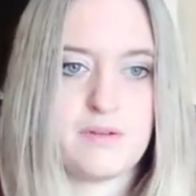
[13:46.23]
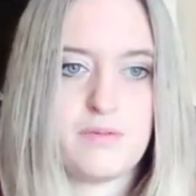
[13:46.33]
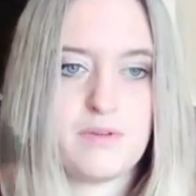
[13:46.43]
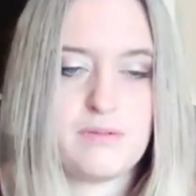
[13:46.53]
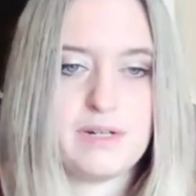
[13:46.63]

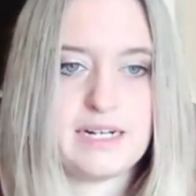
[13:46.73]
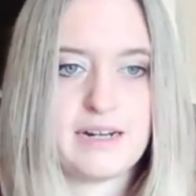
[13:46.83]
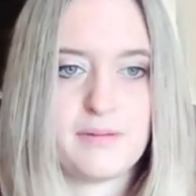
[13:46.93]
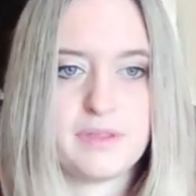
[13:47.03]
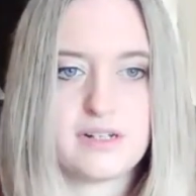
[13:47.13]
what we ended
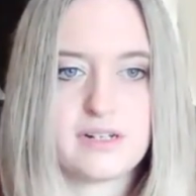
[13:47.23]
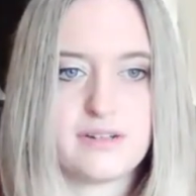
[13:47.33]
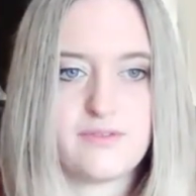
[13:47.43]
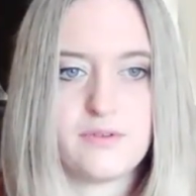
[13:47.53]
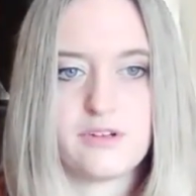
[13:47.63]
up
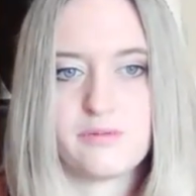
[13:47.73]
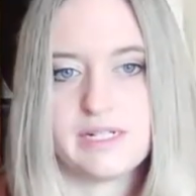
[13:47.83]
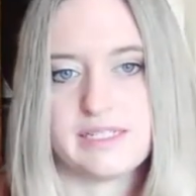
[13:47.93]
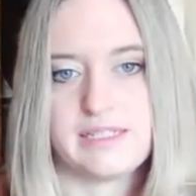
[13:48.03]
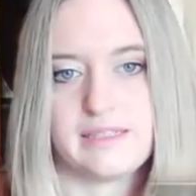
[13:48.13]
looking for
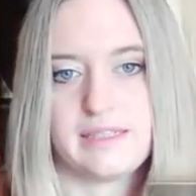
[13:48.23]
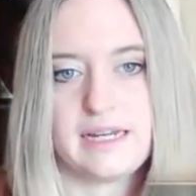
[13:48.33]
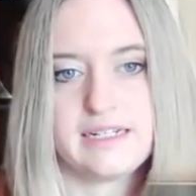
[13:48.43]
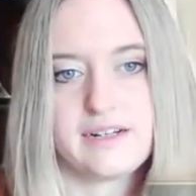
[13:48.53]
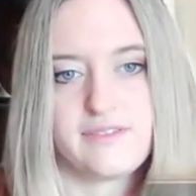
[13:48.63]
was the
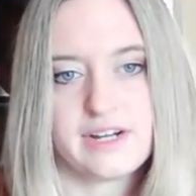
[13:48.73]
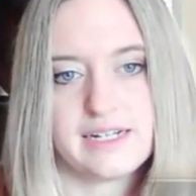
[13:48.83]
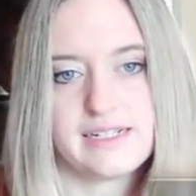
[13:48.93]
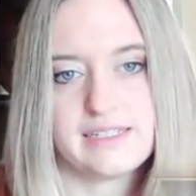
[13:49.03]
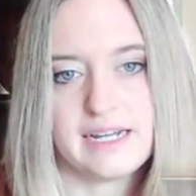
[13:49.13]

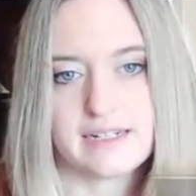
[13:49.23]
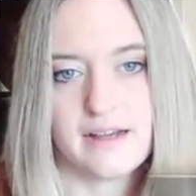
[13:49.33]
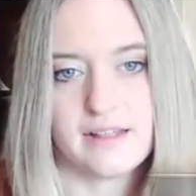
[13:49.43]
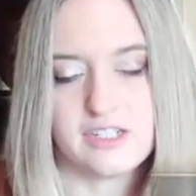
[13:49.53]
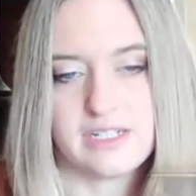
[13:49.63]
identified
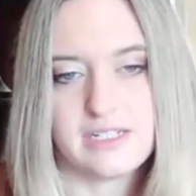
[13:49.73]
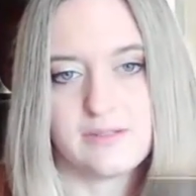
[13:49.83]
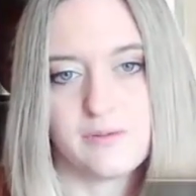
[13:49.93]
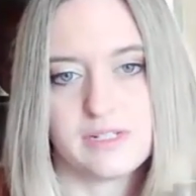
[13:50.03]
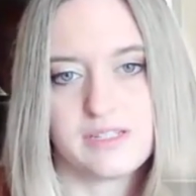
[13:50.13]
technologies,
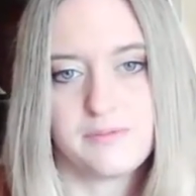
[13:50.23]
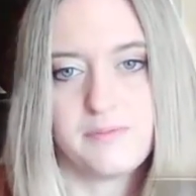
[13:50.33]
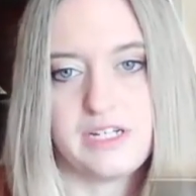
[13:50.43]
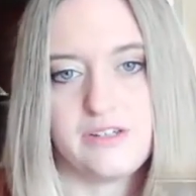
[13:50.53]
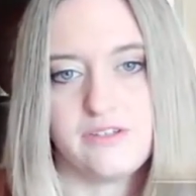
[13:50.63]
what's
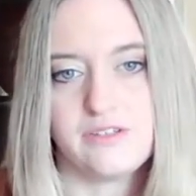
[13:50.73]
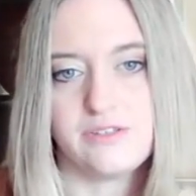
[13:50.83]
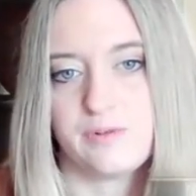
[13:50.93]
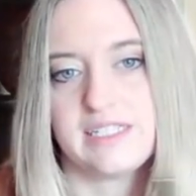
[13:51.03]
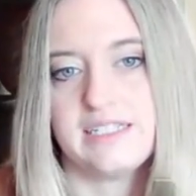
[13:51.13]
being used,
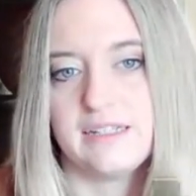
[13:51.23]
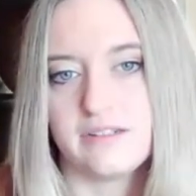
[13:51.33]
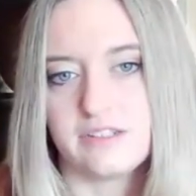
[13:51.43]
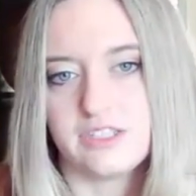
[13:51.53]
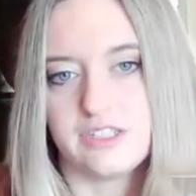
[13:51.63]
what's in the
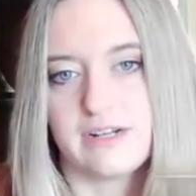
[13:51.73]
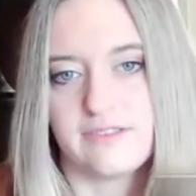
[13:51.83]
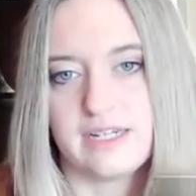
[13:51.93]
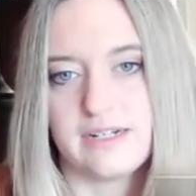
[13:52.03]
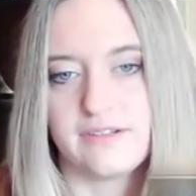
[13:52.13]
literature out
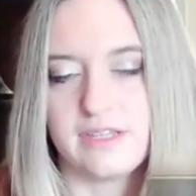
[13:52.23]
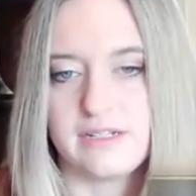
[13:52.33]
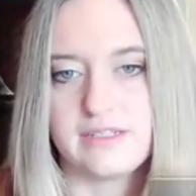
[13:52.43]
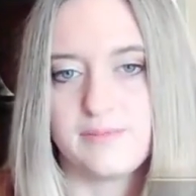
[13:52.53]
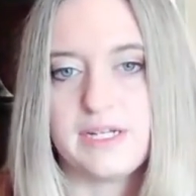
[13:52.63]
there that's
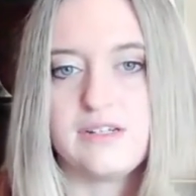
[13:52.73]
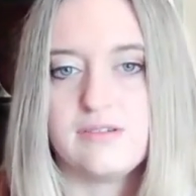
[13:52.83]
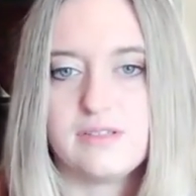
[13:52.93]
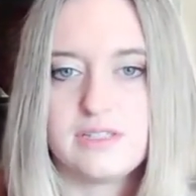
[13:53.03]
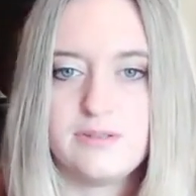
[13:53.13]
being
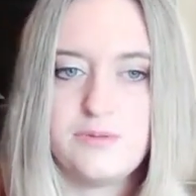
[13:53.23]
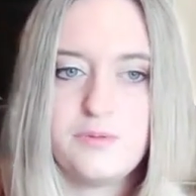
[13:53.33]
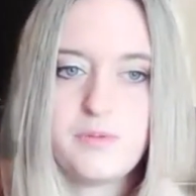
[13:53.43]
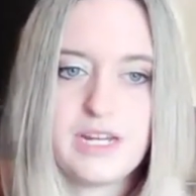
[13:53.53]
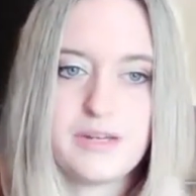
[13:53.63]
used to
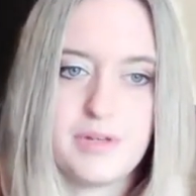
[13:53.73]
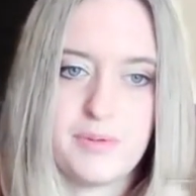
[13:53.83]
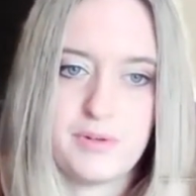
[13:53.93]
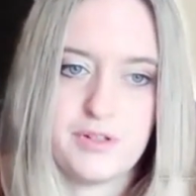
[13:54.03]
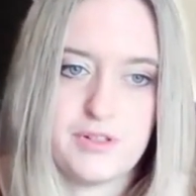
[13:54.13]
wake
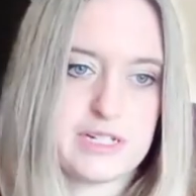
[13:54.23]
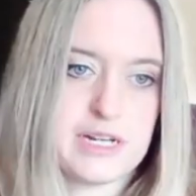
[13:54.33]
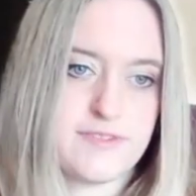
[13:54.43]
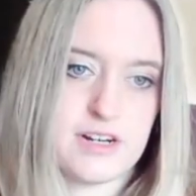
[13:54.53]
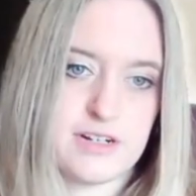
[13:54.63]
people who are deaf
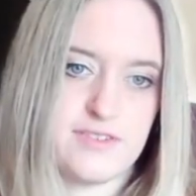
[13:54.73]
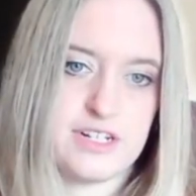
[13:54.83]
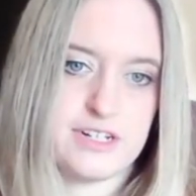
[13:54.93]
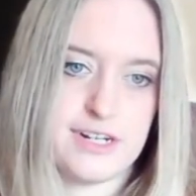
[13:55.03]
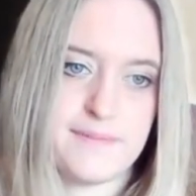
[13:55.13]
or hard of
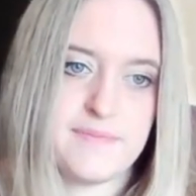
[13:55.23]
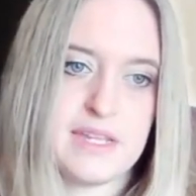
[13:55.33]
hearing,